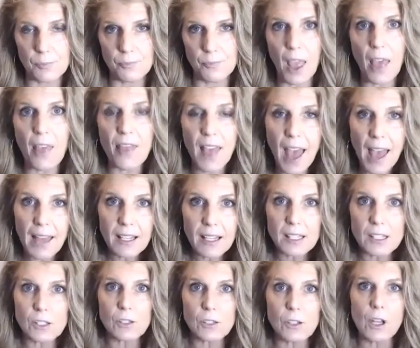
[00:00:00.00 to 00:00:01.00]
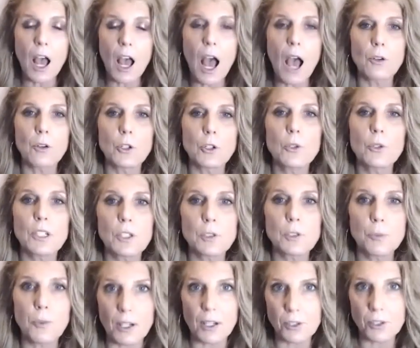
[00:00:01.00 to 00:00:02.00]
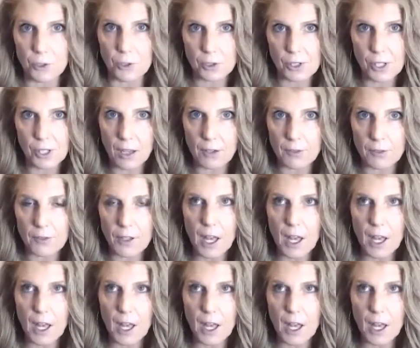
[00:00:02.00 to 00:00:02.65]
And that is, how do you express yourself,